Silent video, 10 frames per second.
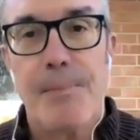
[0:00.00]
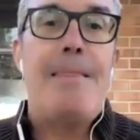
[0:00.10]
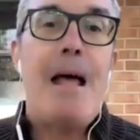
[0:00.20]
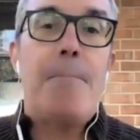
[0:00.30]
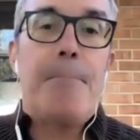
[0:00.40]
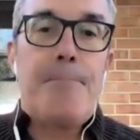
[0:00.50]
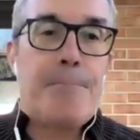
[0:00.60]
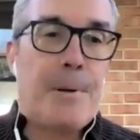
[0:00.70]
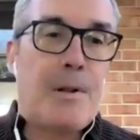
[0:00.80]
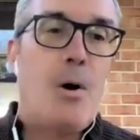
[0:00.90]
And then
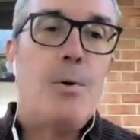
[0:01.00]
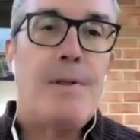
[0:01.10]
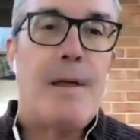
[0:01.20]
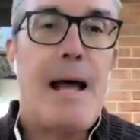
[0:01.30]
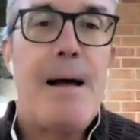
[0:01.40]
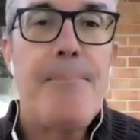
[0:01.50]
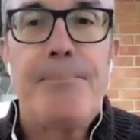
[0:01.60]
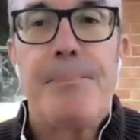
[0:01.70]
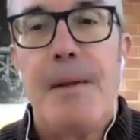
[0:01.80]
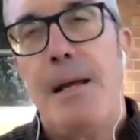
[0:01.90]
below that
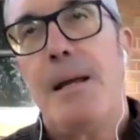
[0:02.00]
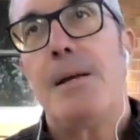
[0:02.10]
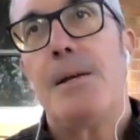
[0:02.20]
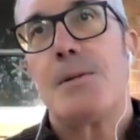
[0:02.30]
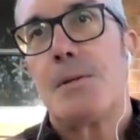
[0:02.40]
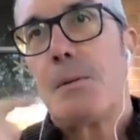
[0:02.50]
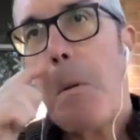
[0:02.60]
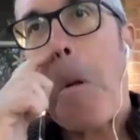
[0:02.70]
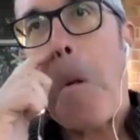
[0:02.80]
is